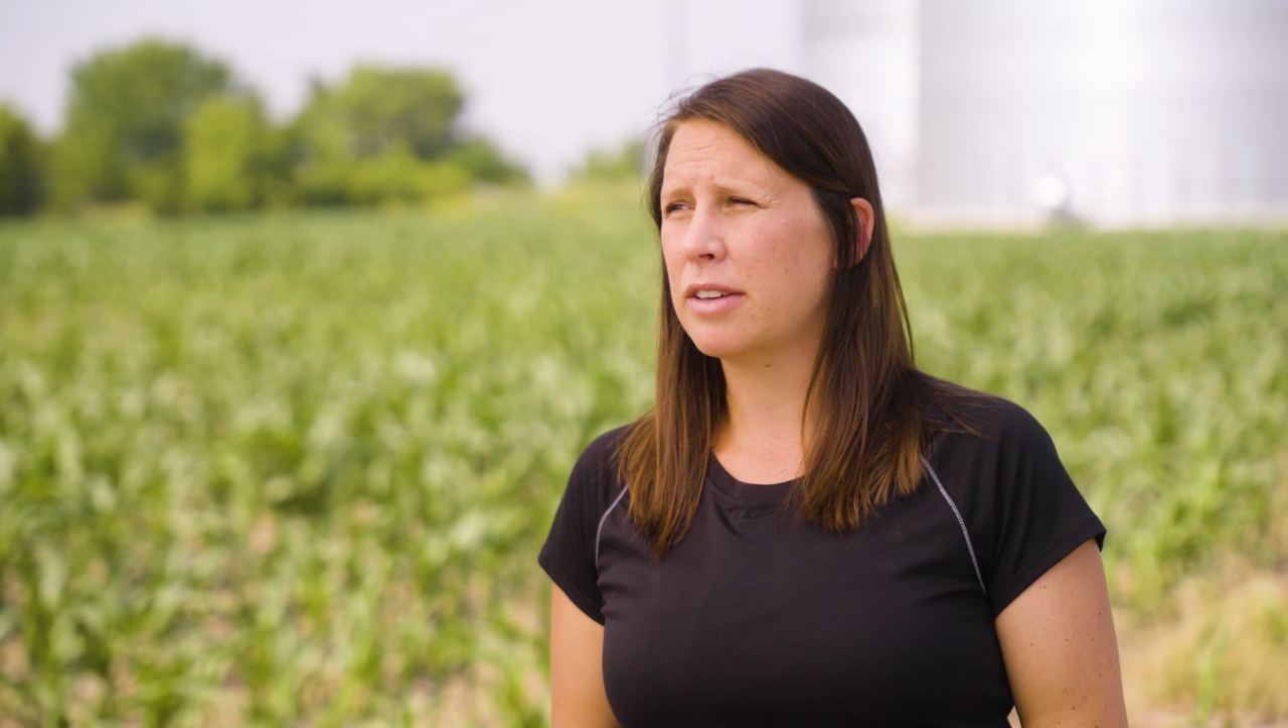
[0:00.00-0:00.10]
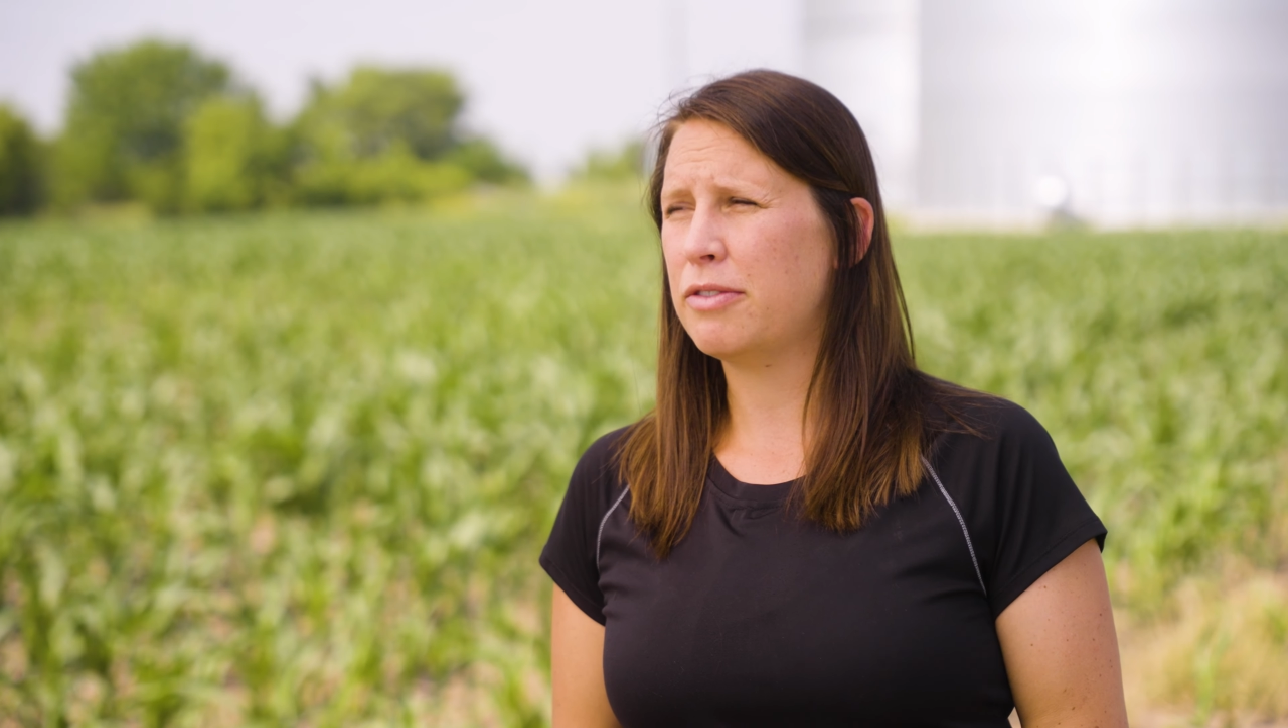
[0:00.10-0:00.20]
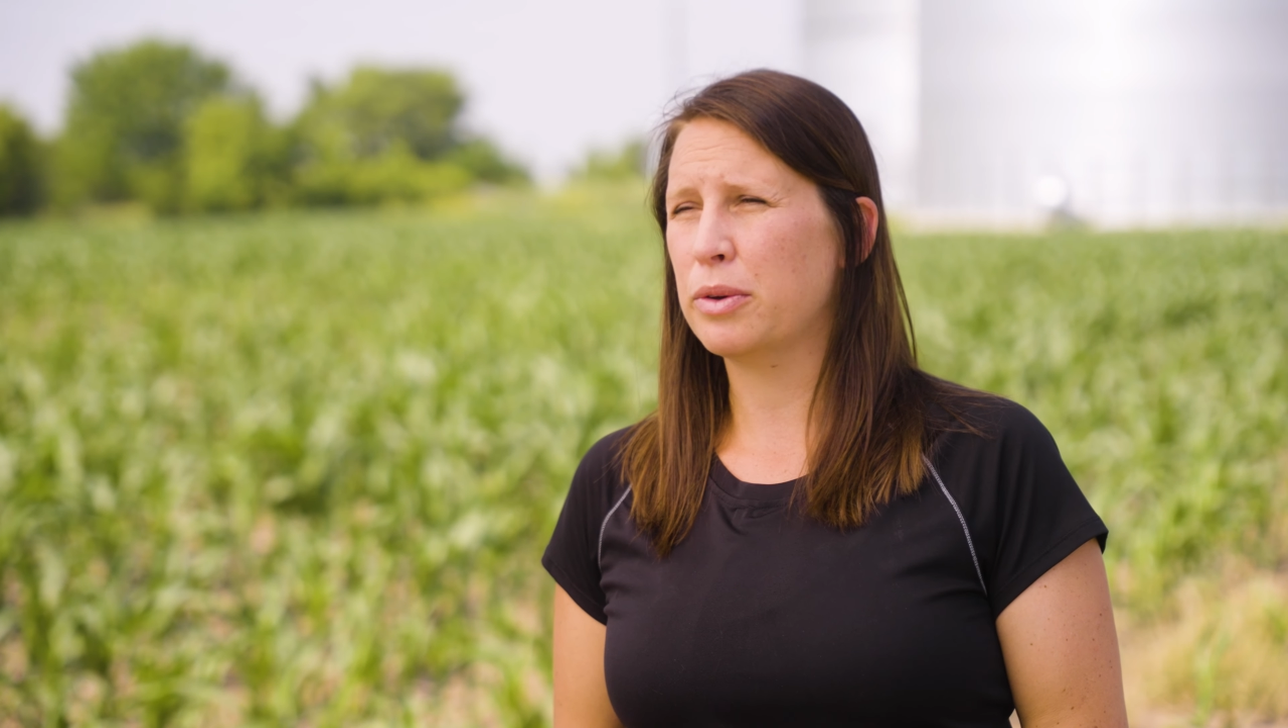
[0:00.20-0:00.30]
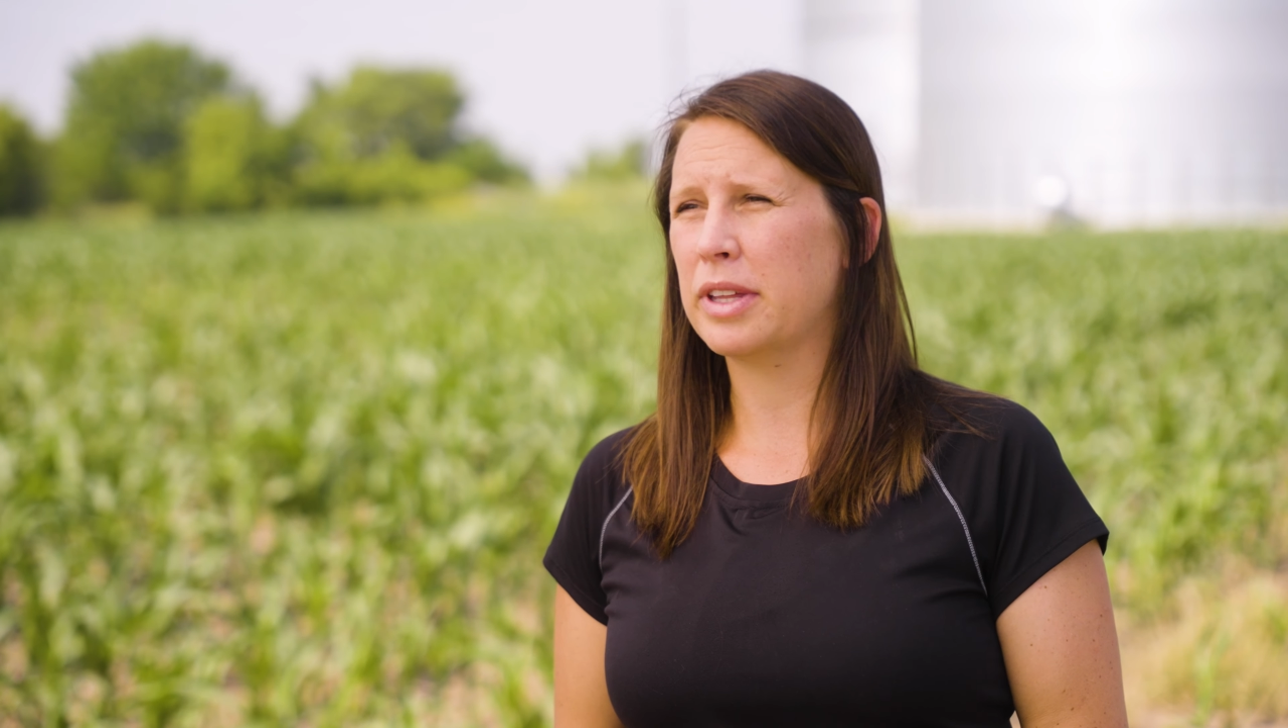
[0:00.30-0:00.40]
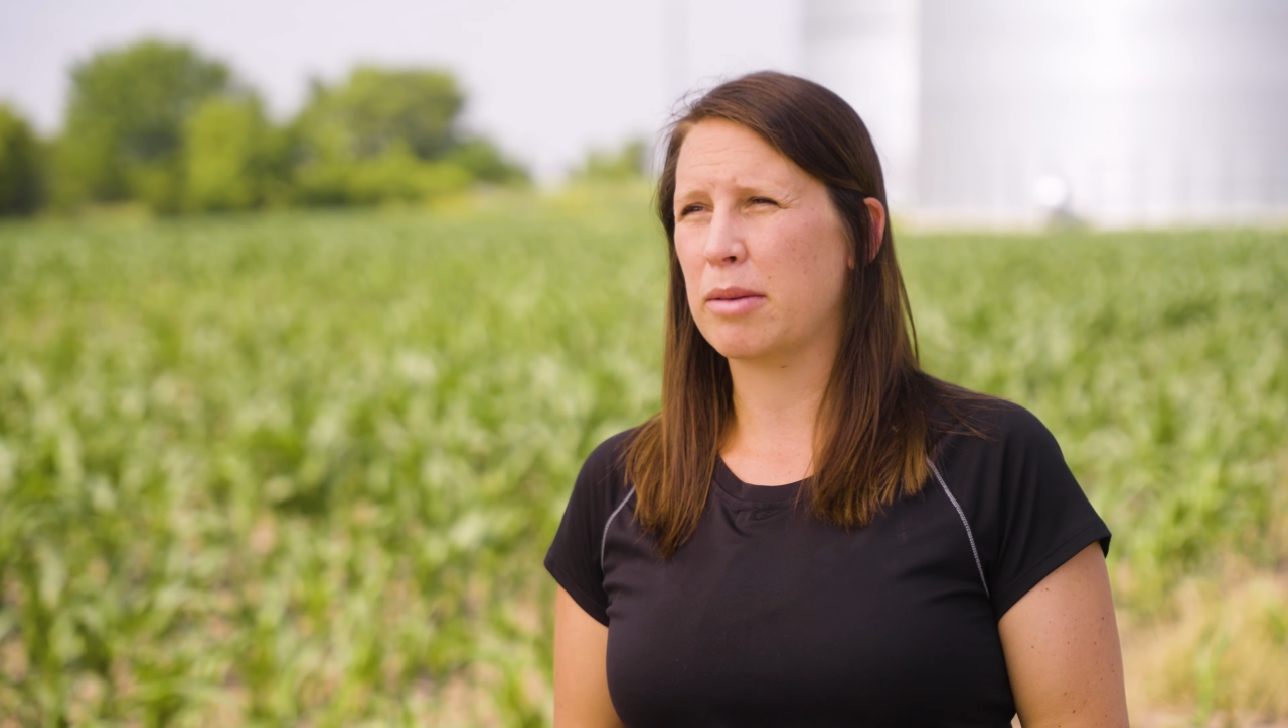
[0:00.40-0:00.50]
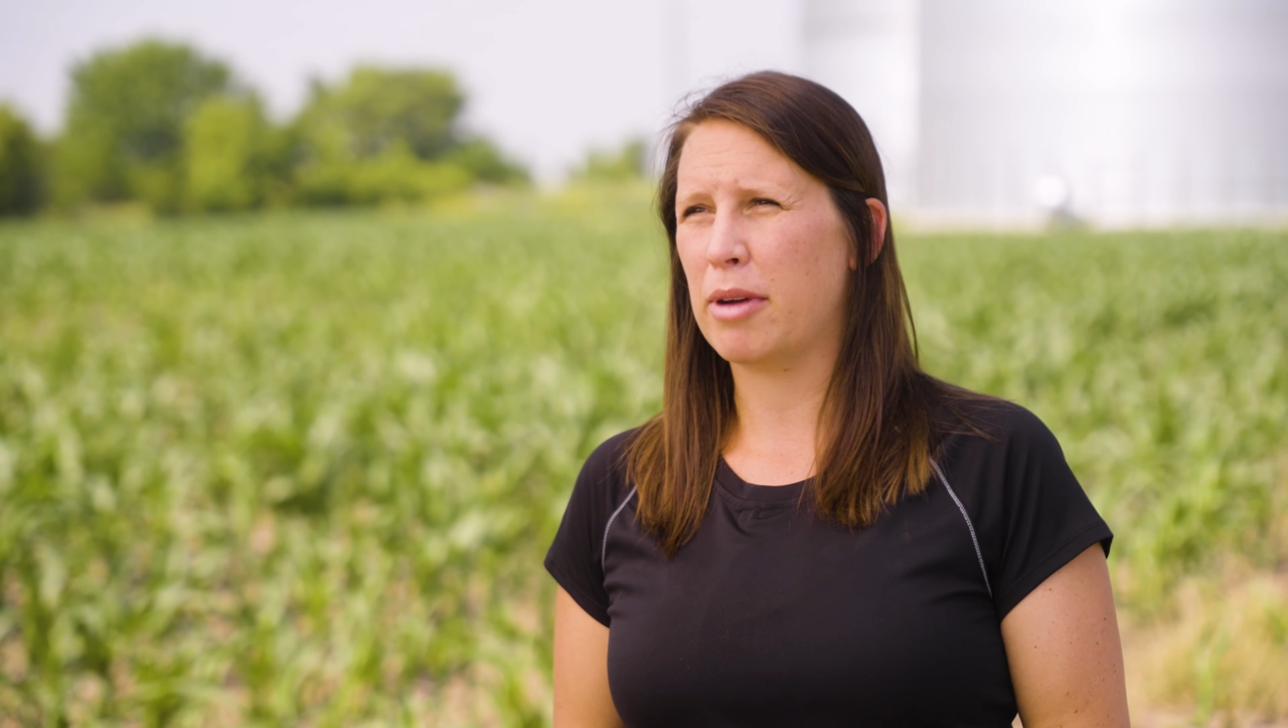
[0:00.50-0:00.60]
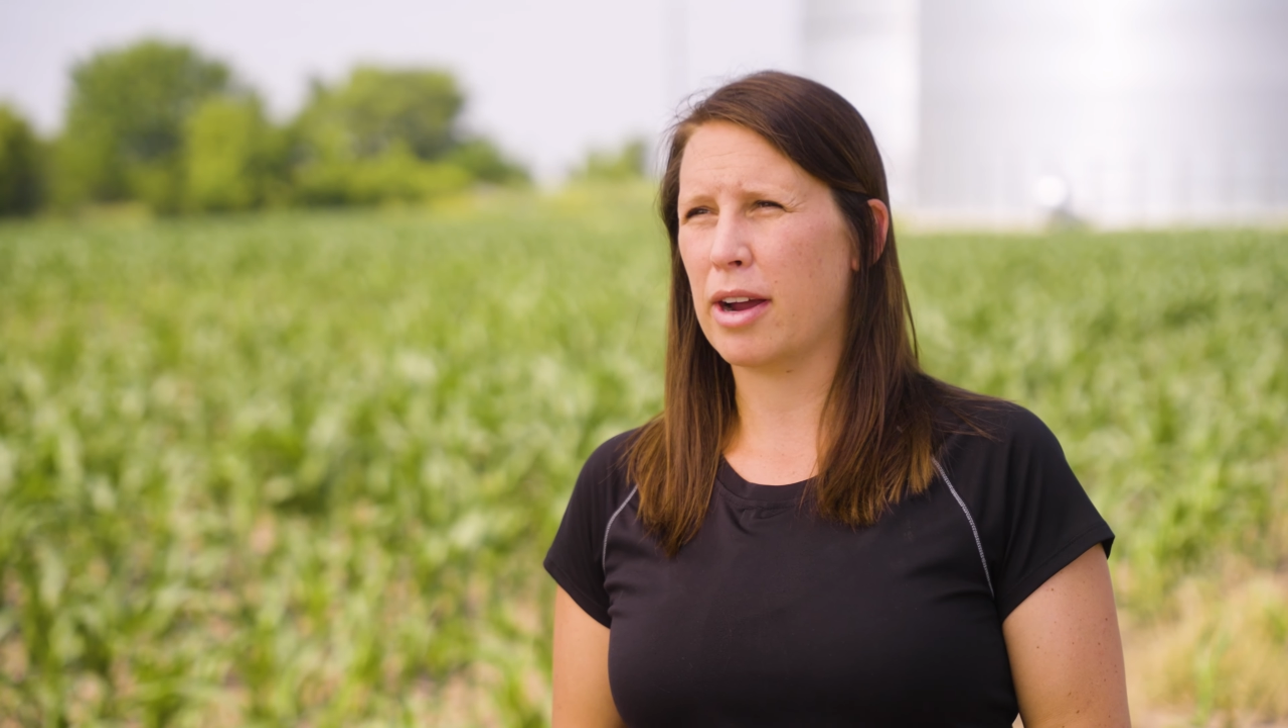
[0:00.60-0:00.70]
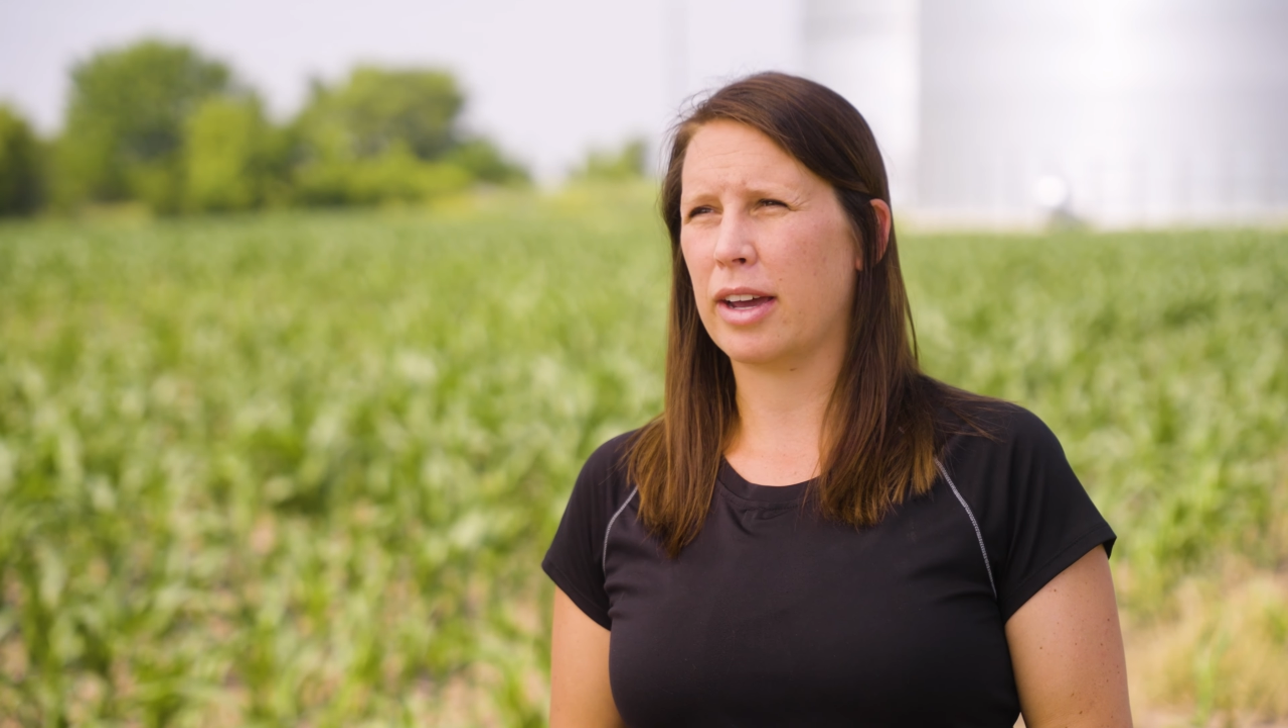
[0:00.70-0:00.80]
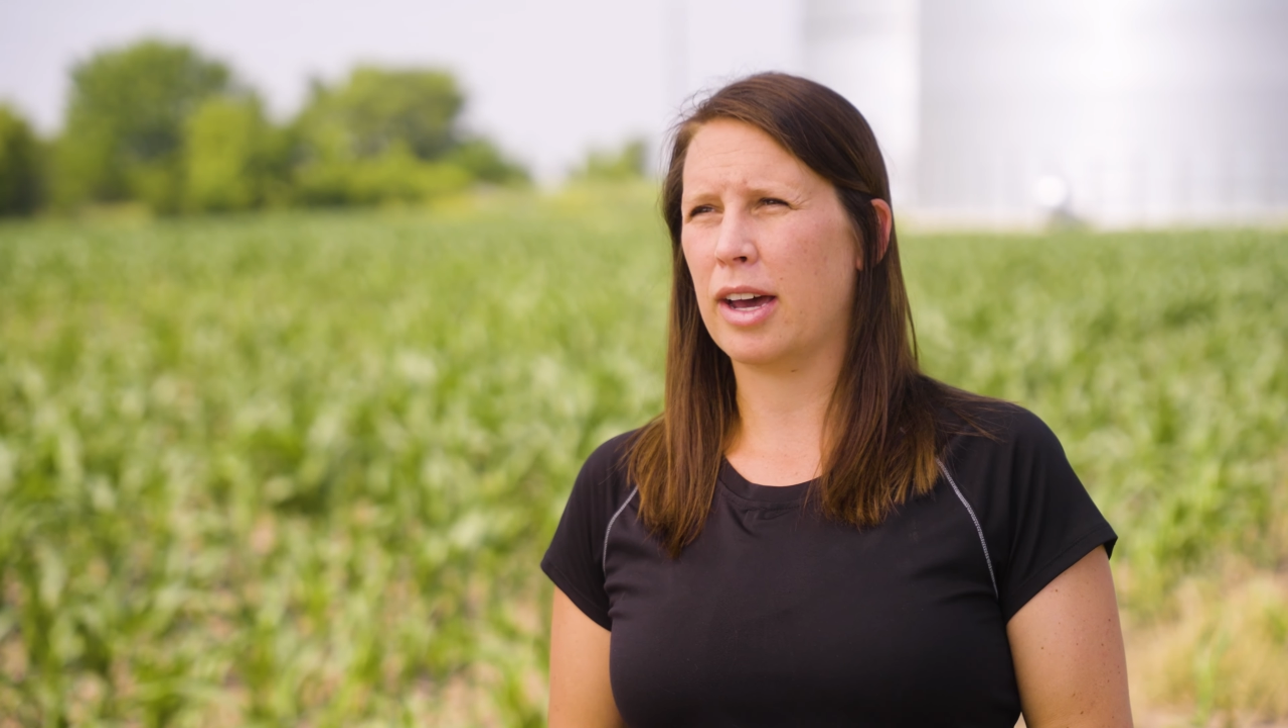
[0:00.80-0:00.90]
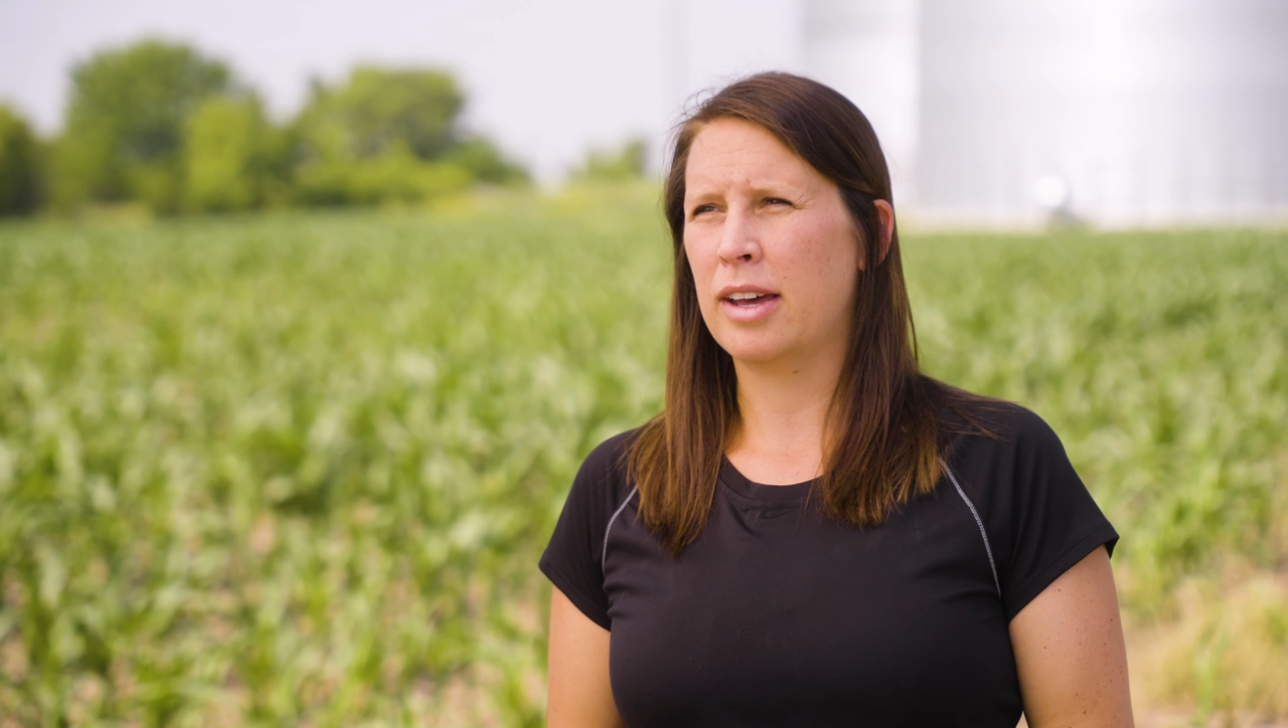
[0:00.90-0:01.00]
fueling
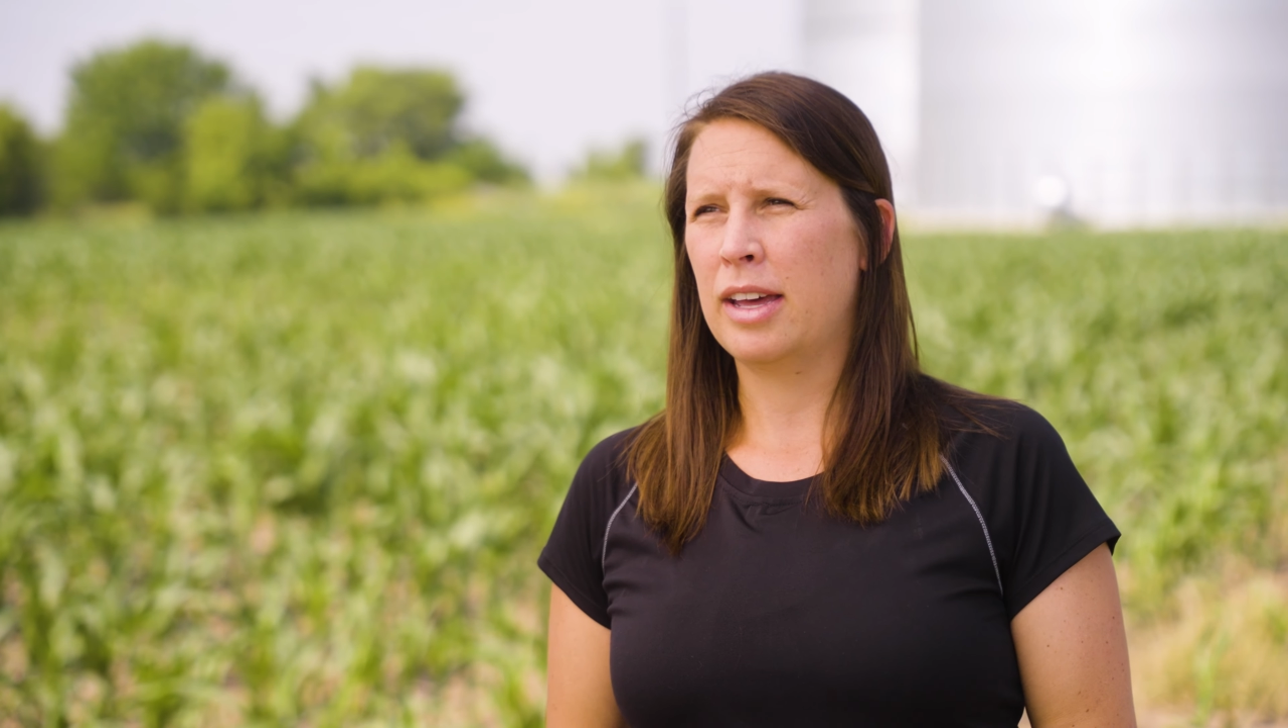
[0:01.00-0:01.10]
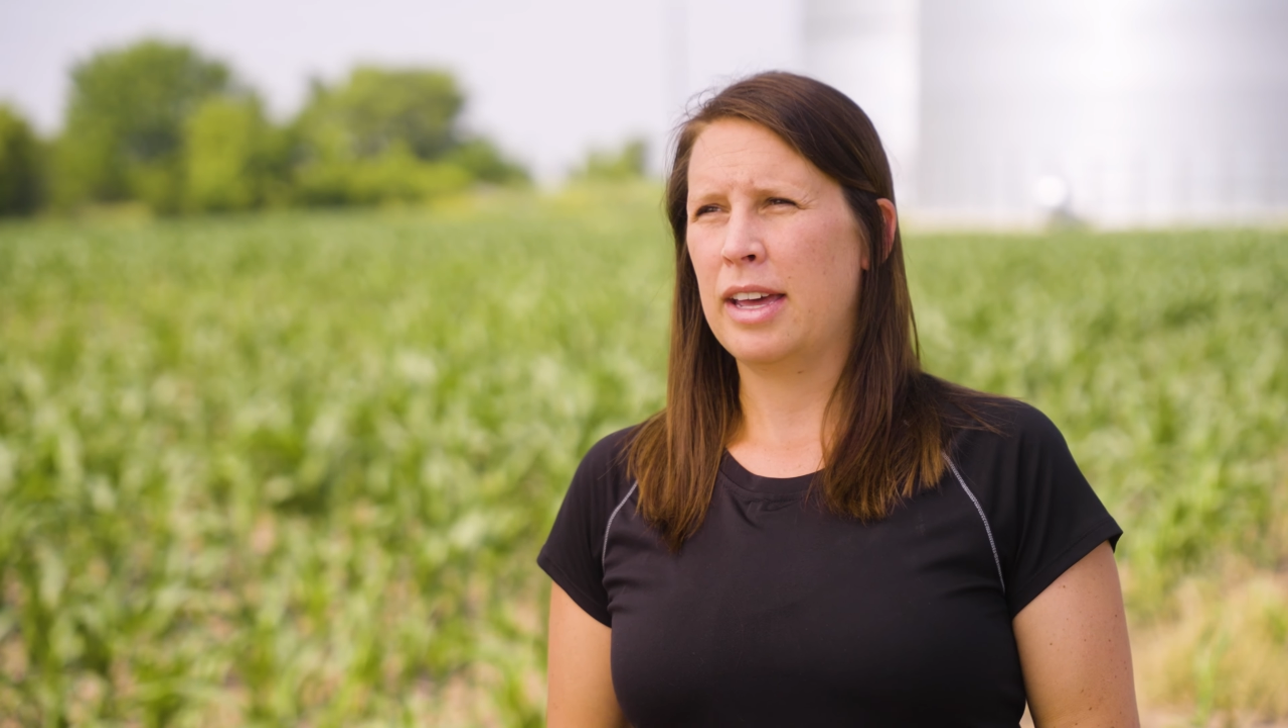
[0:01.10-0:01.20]
America